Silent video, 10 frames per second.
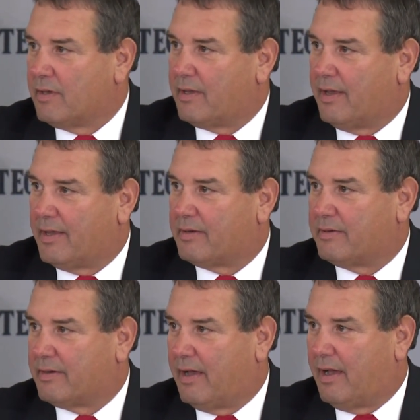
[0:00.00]

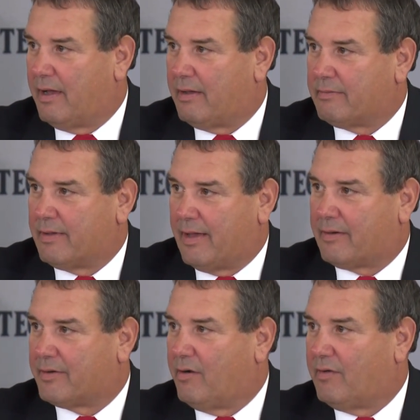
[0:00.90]
And I
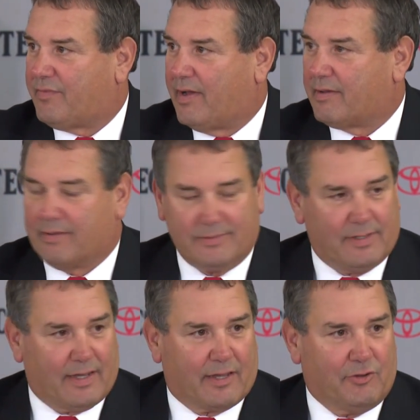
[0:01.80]
don't know if I,
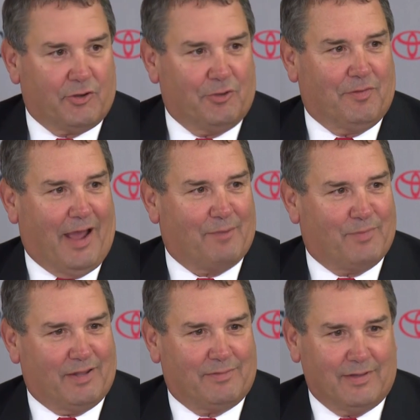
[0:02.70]
I can do
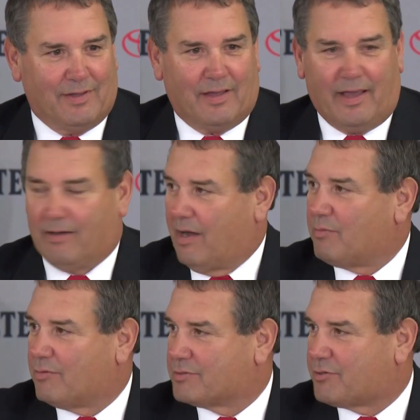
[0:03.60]
that, but hell,
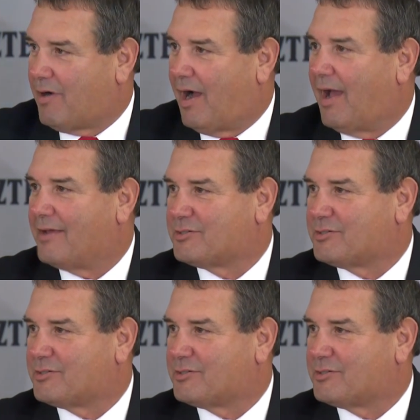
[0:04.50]
I'm going to try.